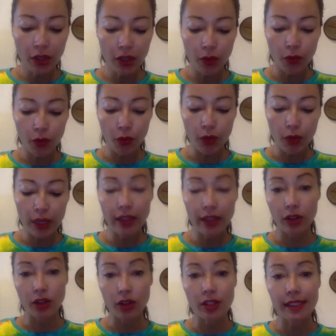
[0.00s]
what
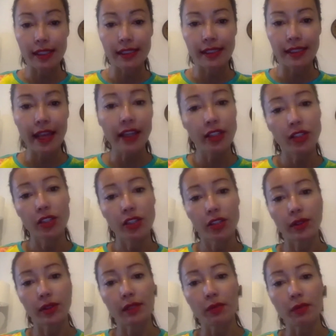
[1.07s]
Girls in Tech can
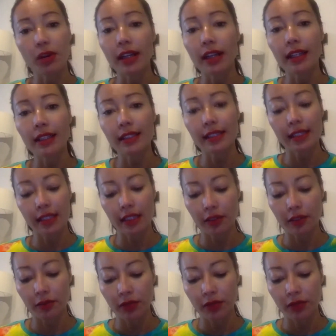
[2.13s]
do as a product team